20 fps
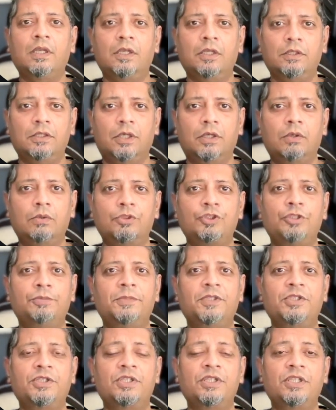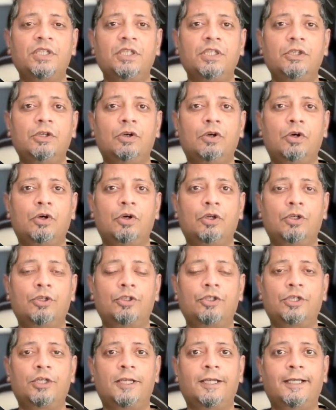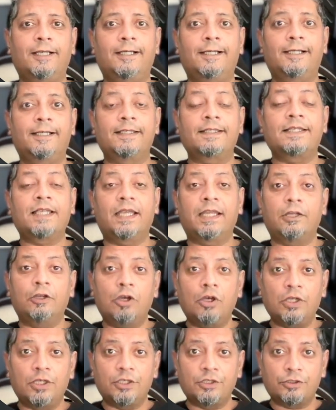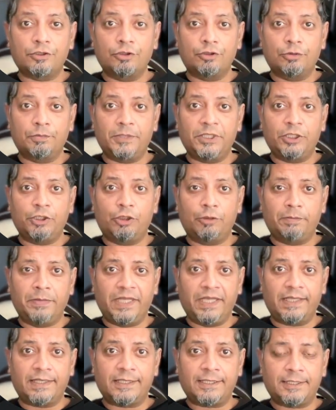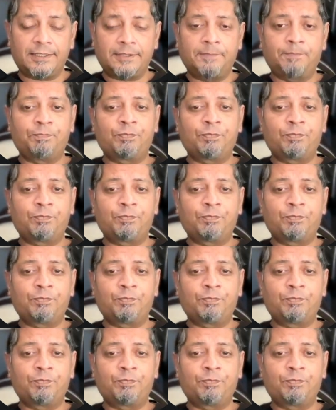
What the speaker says: the Ho Chi Minh City or Saigon is going to be your base,